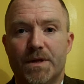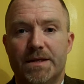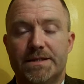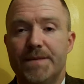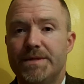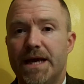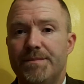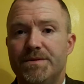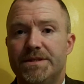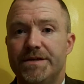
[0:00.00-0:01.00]

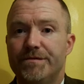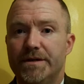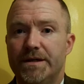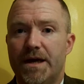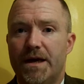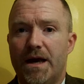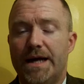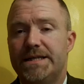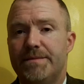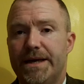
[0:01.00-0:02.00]
Sometimes different
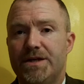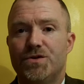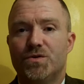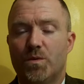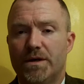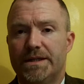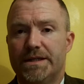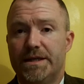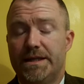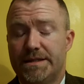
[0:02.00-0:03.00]
IT managers work in
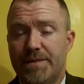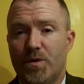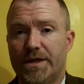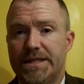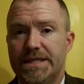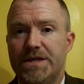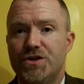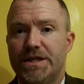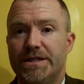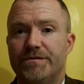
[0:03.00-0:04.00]
the same
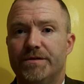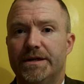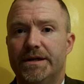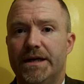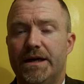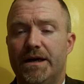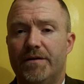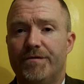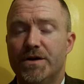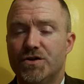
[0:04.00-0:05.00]
organization in different
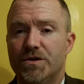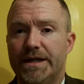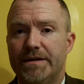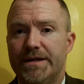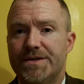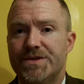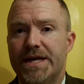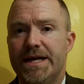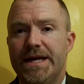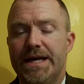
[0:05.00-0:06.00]
functional areas,
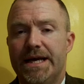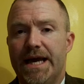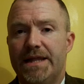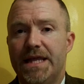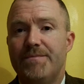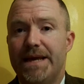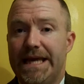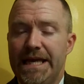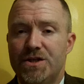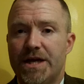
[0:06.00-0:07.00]
and they may
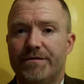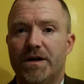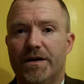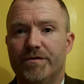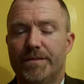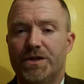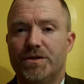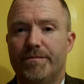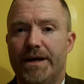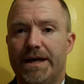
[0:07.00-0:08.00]
each have
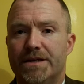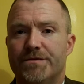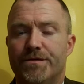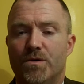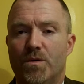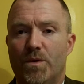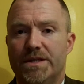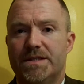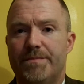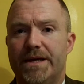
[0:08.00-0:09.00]
confirmation bias for what
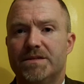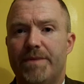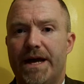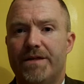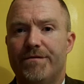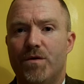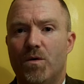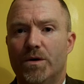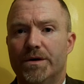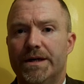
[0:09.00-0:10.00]
is the best path
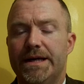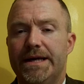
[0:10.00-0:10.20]
forward.